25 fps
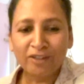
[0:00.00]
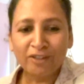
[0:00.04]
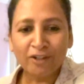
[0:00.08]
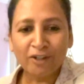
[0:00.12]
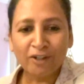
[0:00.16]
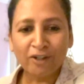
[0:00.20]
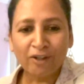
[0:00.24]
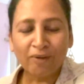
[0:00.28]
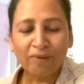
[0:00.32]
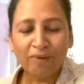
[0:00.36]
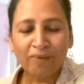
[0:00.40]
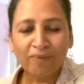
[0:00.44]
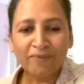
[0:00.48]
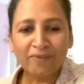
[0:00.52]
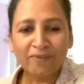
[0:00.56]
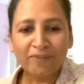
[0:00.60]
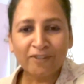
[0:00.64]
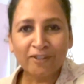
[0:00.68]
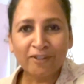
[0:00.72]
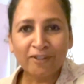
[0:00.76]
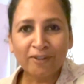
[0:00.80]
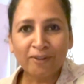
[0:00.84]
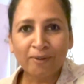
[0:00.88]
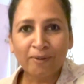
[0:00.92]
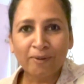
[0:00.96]
Sure.
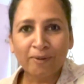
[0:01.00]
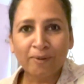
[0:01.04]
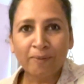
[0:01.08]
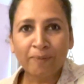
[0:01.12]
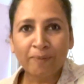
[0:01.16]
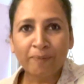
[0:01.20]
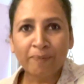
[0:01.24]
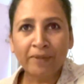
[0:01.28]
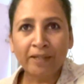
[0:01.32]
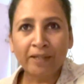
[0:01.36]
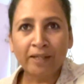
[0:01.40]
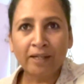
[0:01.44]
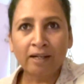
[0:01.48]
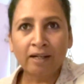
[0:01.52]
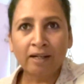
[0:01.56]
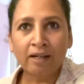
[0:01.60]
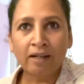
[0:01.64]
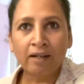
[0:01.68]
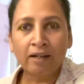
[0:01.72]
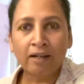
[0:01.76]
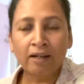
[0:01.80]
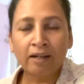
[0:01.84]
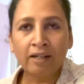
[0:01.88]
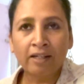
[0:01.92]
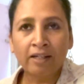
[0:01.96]
So
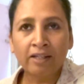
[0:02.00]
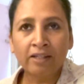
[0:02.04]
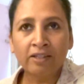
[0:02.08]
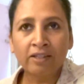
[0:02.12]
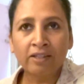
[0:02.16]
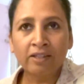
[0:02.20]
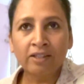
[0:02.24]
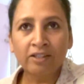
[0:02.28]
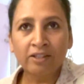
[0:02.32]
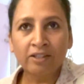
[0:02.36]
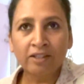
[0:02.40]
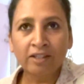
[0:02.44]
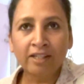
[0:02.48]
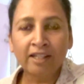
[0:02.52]
the